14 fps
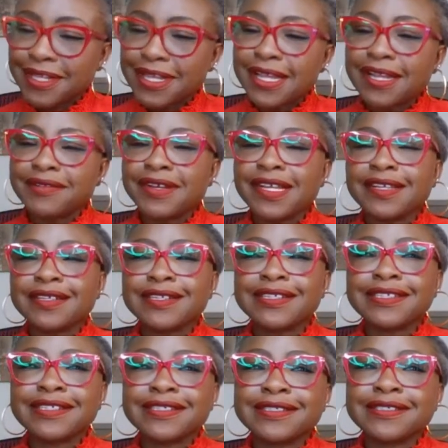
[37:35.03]
Anyway,
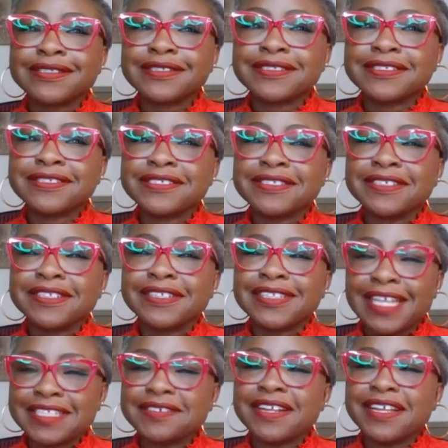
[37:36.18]

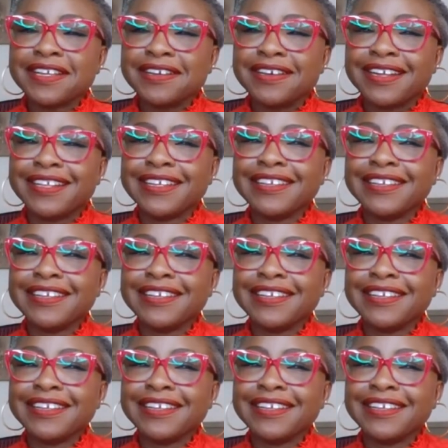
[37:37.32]
that's what I got.